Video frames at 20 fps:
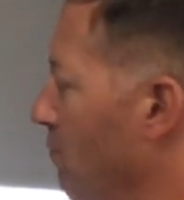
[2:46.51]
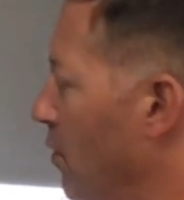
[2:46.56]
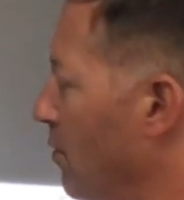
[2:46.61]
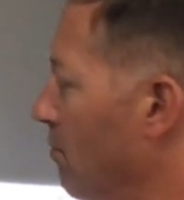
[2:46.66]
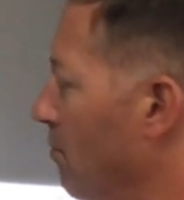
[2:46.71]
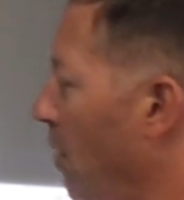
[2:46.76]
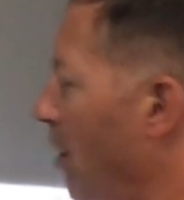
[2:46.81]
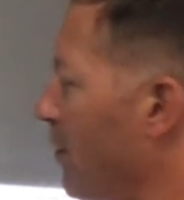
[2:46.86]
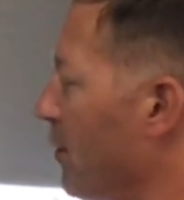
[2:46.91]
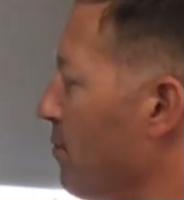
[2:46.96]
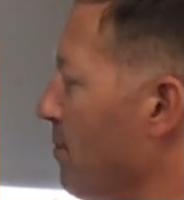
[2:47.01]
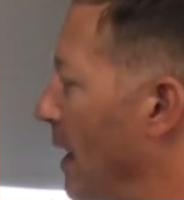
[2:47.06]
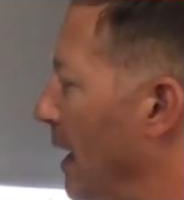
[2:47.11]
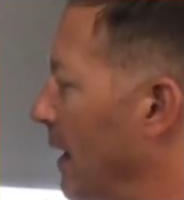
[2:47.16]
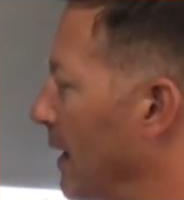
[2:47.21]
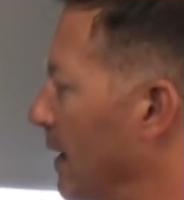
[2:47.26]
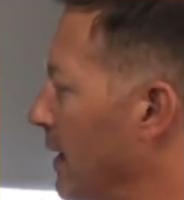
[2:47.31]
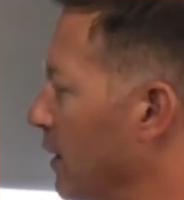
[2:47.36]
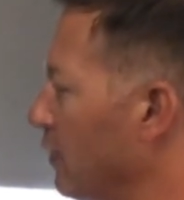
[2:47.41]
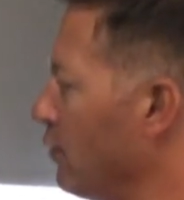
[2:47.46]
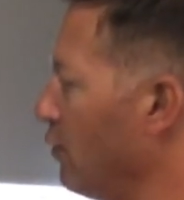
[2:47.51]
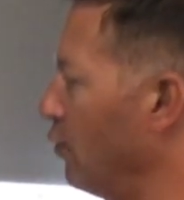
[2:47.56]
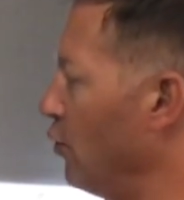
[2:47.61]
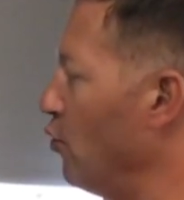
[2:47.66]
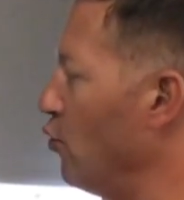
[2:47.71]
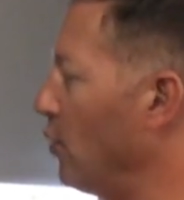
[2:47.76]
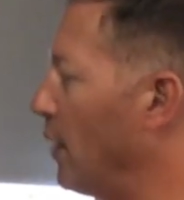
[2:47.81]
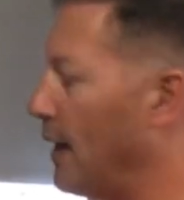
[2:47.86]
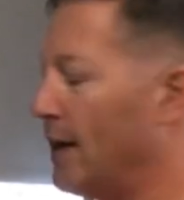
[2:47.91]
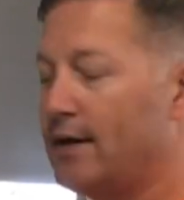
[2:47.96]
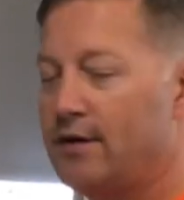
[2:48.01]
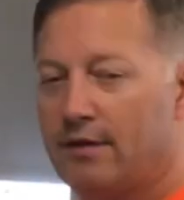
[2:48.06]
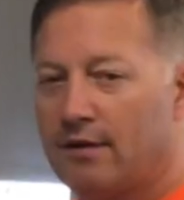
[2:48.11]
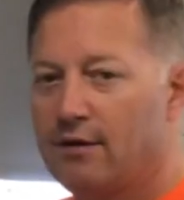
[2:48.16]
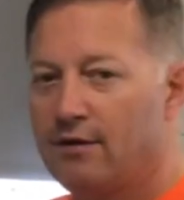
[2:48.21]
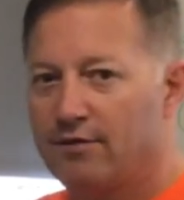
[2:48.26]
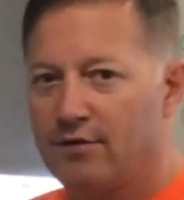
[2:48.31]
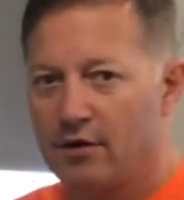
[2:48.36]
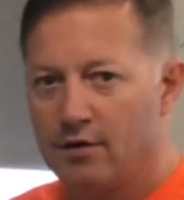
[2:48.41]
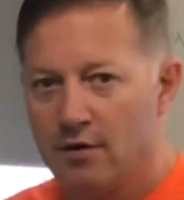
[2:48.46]
mother mannequin who can
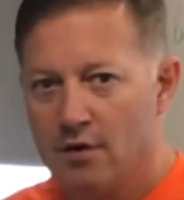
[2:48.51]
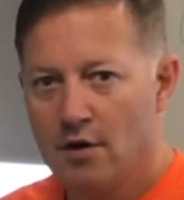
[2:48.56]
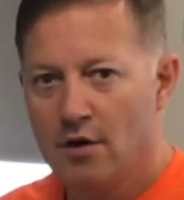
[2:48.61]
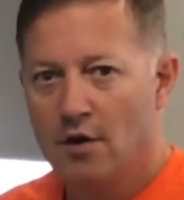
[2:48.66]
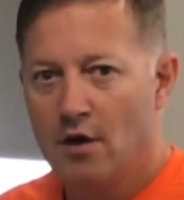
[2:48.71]
deliver